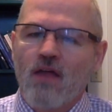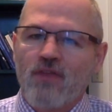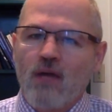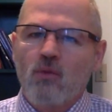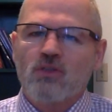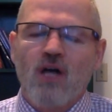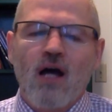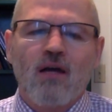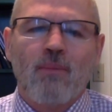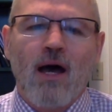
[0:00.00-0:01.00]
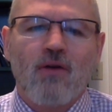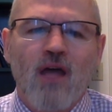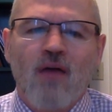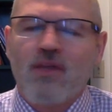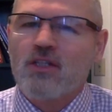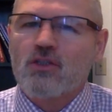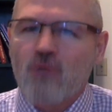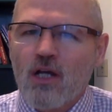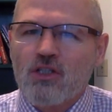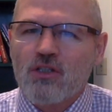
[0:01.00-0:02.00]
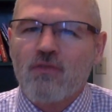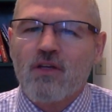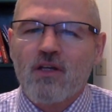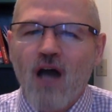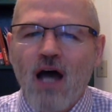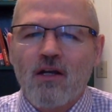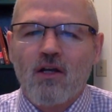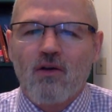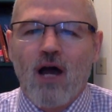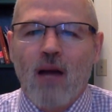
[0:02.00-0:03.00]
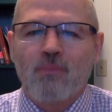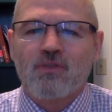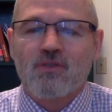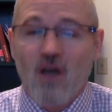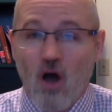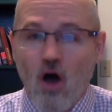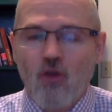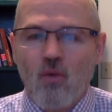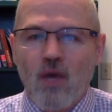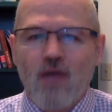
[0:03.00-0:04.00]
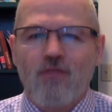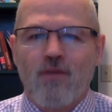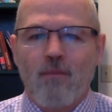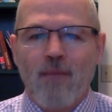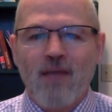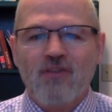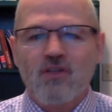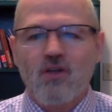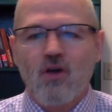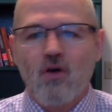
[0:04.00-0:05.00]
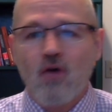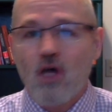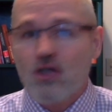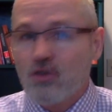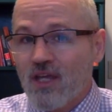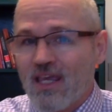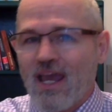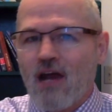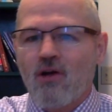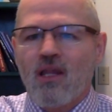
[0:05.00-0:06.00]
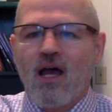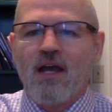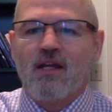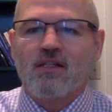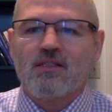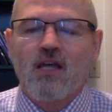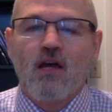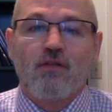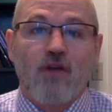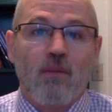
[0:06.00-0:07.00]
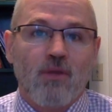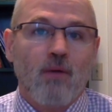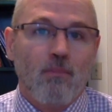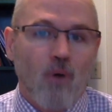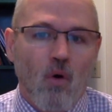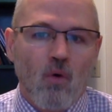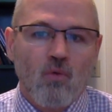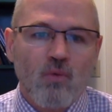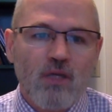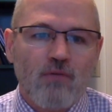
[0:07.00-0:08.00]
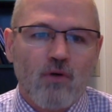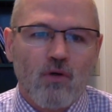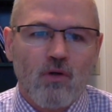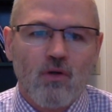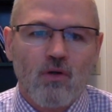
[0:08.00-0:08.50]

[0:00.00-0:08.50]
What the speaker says: Then we'll talk about the destruction of cotton crops all the way from Mexico to the Carolinas from the boll weevil.